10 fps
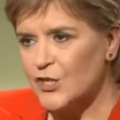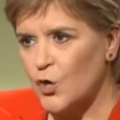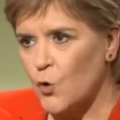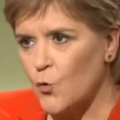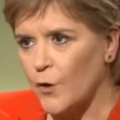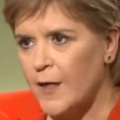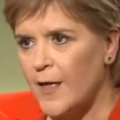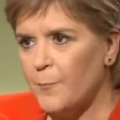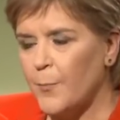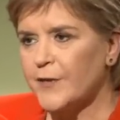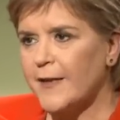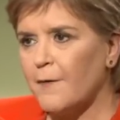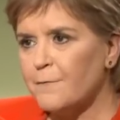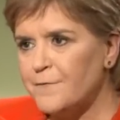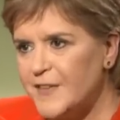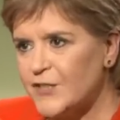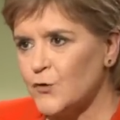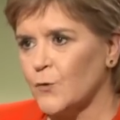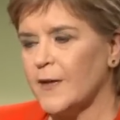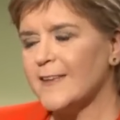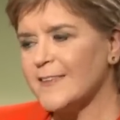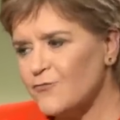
to court, but a veto. It's